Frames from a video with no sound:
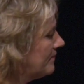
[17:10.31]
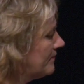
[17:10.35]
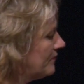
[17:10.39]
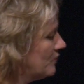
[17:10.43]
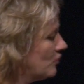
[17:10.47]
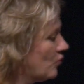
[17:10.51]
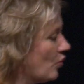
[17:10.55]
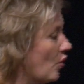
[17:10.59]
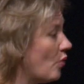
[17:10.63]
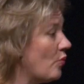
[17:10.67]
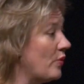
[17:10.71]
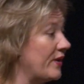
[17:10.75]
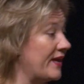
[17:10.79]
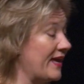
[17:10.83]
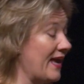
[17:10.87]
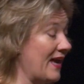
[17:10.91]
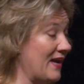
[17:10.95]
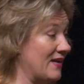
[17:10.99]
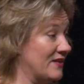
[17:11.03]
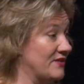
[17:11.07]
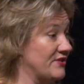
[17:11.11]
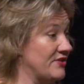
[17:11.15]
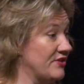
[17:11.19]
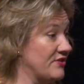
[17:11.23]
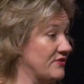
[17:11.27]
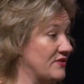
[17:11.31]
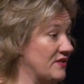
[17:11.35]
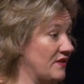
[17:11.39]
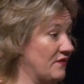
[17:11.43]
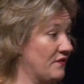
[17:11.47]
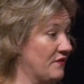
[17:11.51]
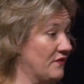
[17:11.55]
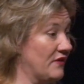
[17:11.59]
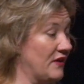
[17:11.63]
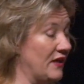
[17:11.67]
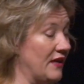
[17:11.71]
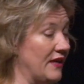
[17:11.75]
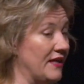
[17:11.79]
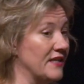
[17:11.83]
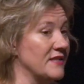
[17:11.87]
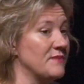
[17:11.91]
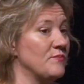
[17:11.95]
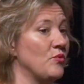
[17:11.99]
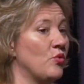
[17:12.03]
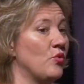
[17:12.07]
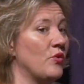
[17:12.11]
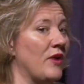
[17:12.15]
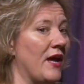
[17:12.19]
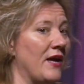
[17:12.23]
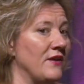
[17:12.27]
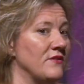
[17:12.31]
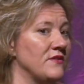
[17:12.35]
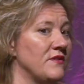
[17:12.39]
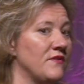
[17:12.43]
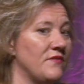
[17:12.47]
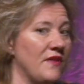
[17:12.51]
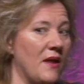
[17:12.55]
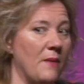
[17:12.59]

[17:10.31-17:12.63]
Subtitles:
what we can do differently is born out of